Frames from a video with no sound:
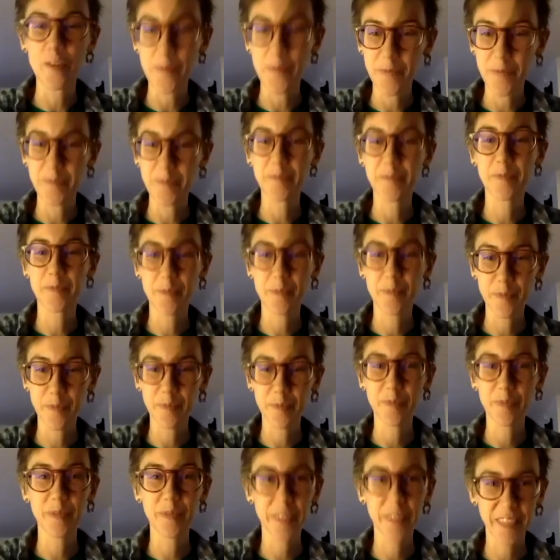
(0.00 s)
Ah,
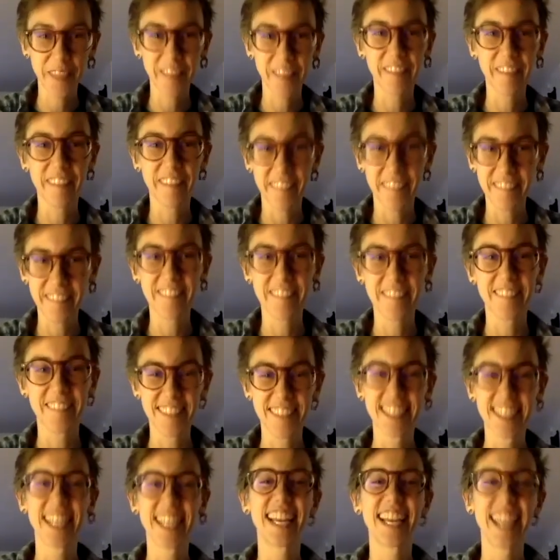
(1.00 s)
thank you for having me, Kelly. It
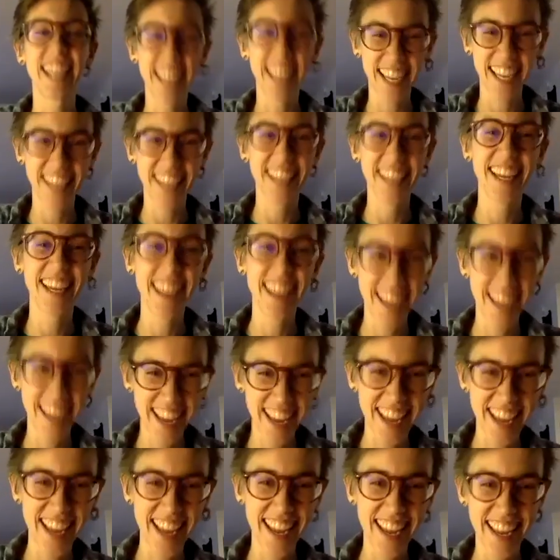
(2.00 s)
was a, a real pleasure.
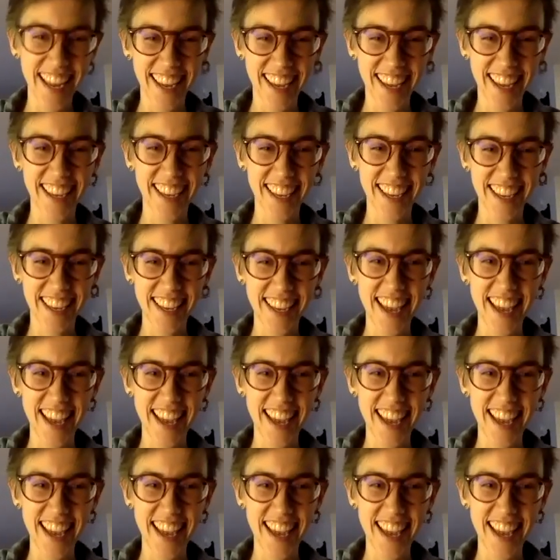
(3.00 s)
Thanks.